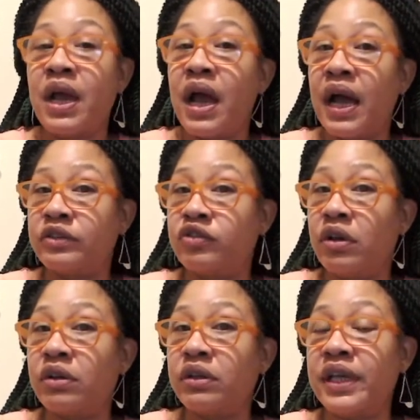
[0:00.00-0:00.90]
I
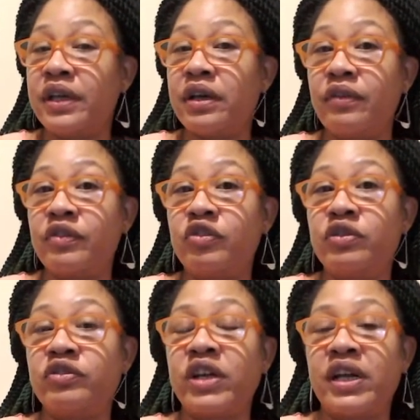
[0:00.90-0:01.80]
strongly encourage you to
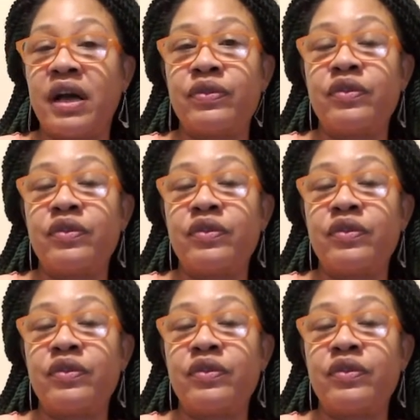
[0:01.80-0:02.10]
check out the